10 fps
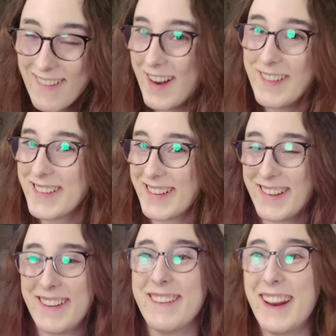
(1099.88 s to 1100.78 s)
That was
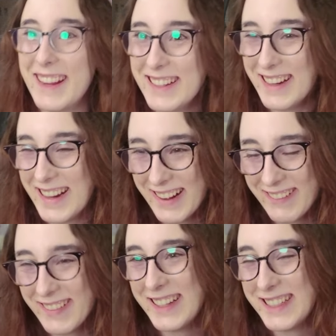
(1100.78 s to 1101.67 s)
a good ending.
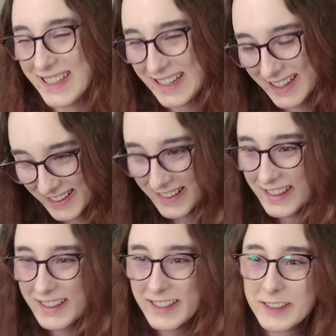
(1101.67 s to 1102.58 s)
Holy shit.
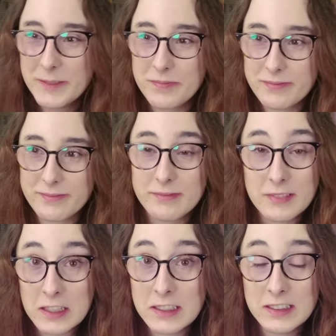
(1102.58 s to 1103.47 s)

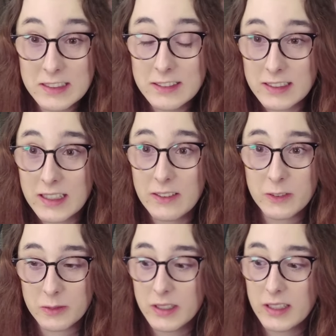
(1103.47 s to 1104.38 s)
Seriously, that
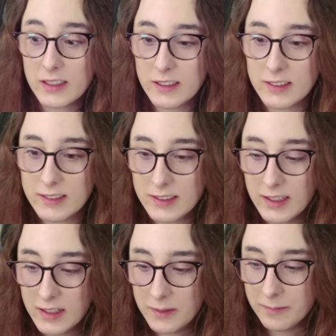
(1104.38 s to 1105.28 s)
was really good.
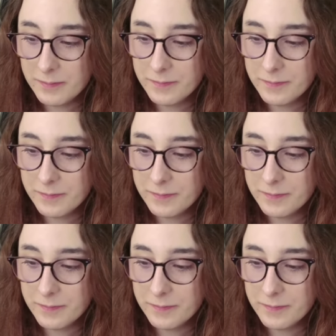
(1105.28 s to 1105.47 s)
It